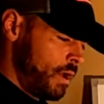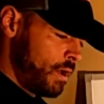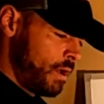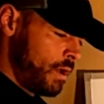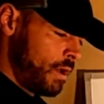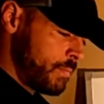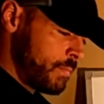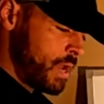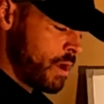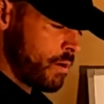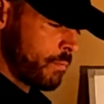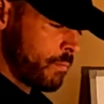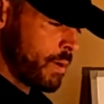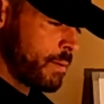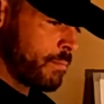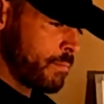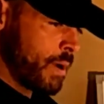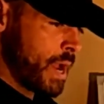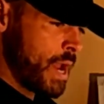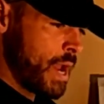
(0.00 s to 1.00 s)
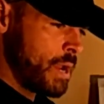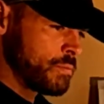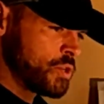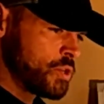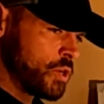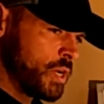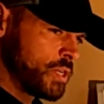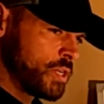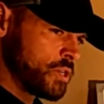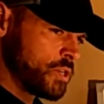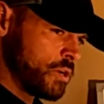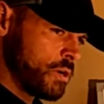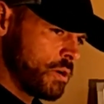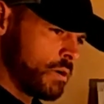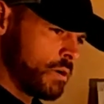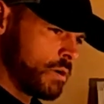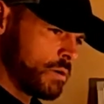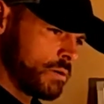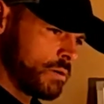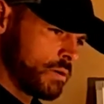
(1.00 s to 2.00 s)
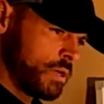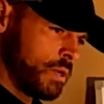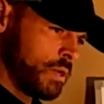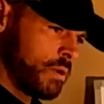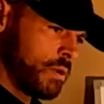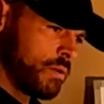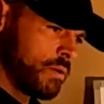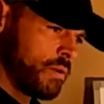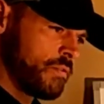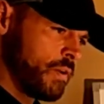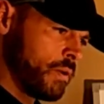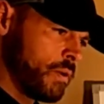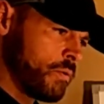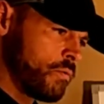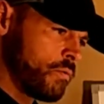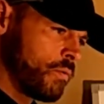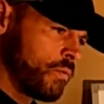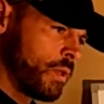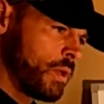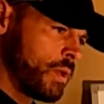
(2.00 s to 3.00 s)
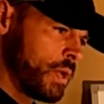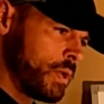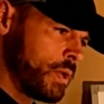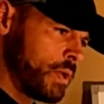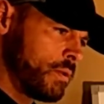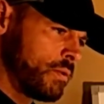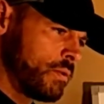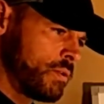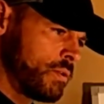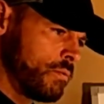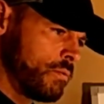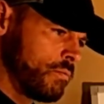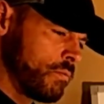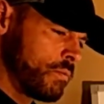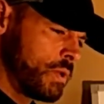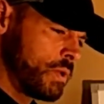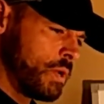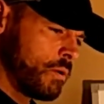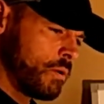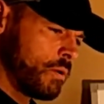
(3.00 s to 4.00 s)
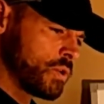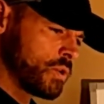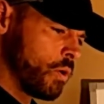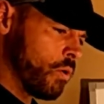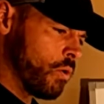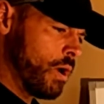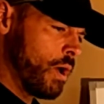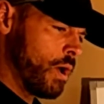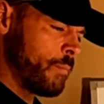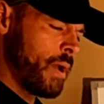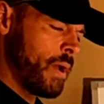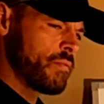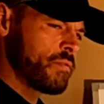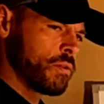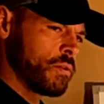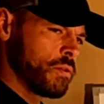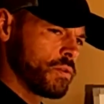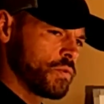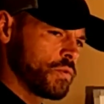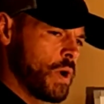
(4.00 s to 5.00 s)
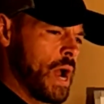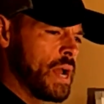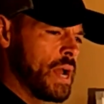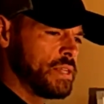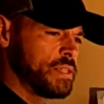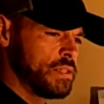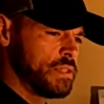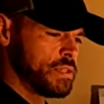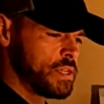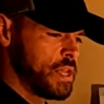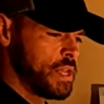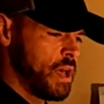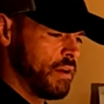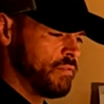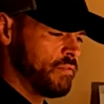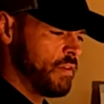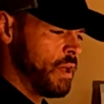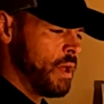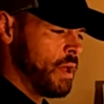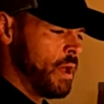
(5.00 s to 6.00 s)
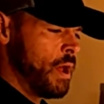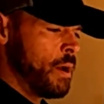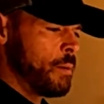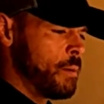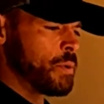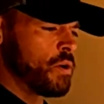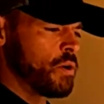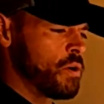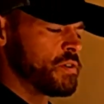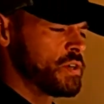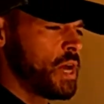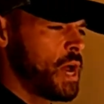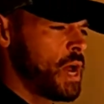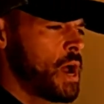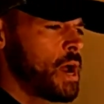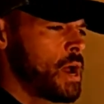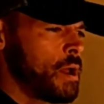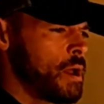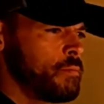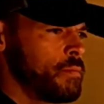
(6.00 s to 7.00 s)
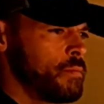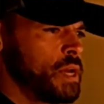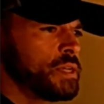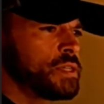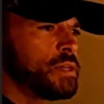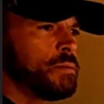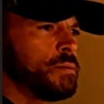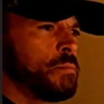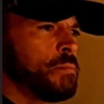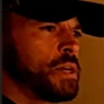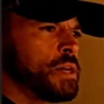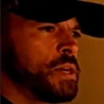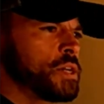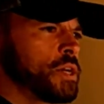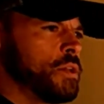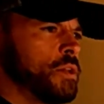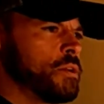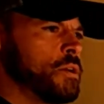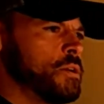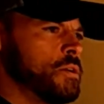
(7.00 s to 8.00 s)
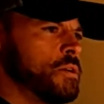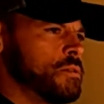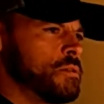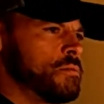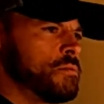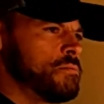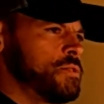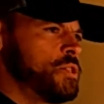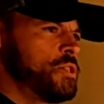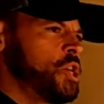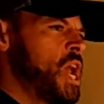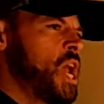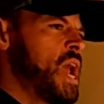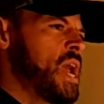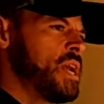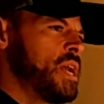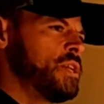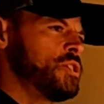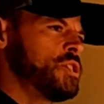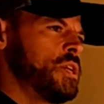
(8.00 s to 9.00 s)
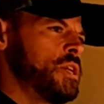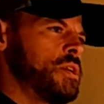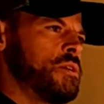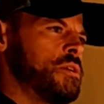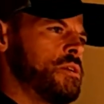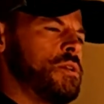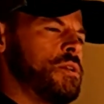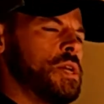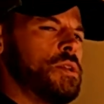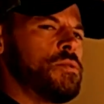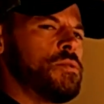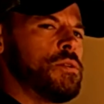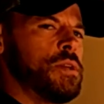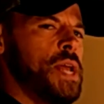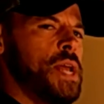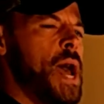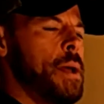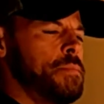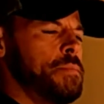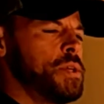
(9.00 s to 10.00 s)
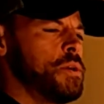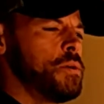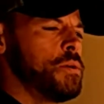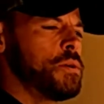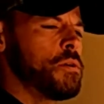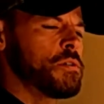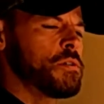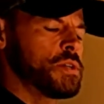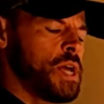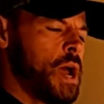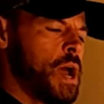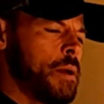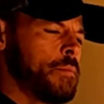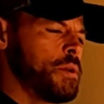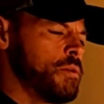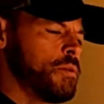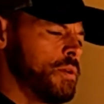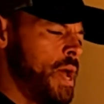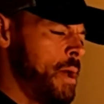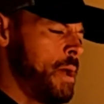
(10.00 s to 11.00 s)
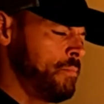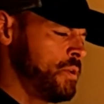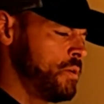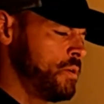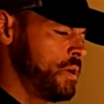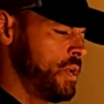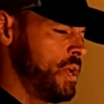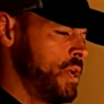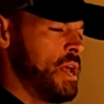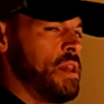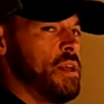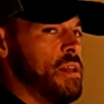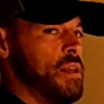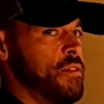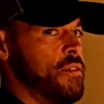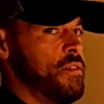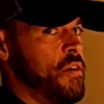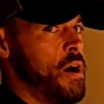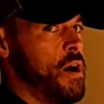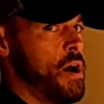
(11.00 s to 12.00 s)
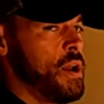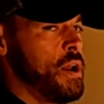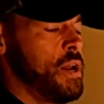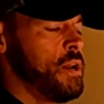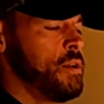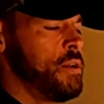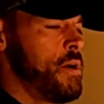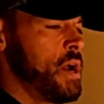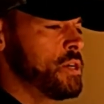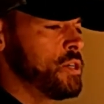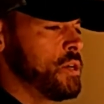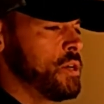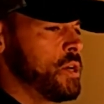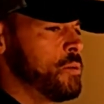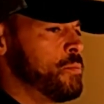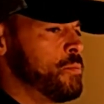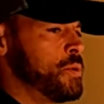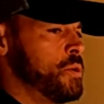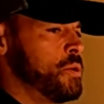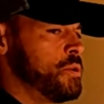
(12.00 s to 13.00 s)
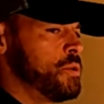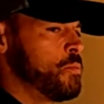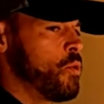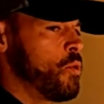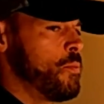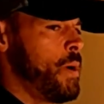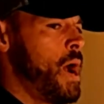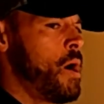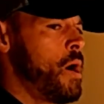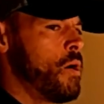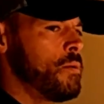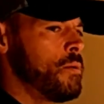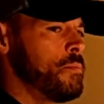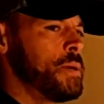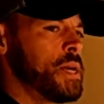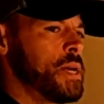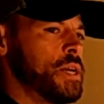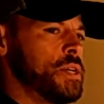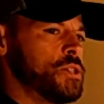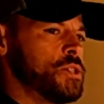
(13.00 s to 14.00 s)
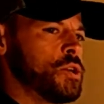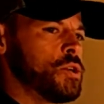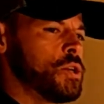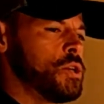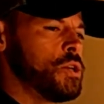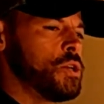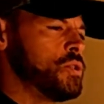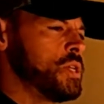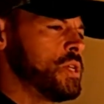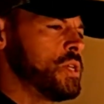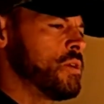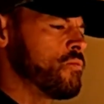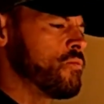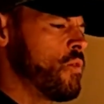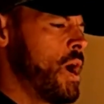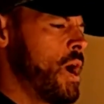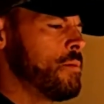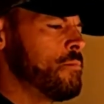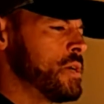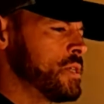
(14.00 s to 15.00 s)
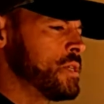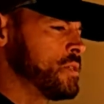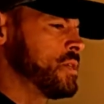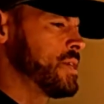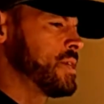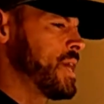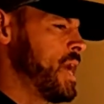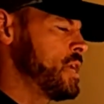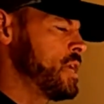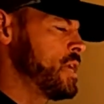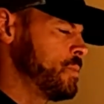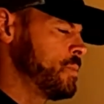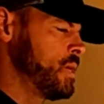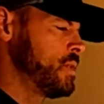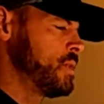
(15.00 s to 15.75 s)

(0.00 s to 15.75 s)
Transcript: you know, my hamstrings are, you know, they're feeling really, you know, tore up after those rides and stuff. But over time, it's a muscular change that you need to adapt to. And over time, you adapt to it, and it's fine. You actually can produce more power because you're using the right muscle engagement.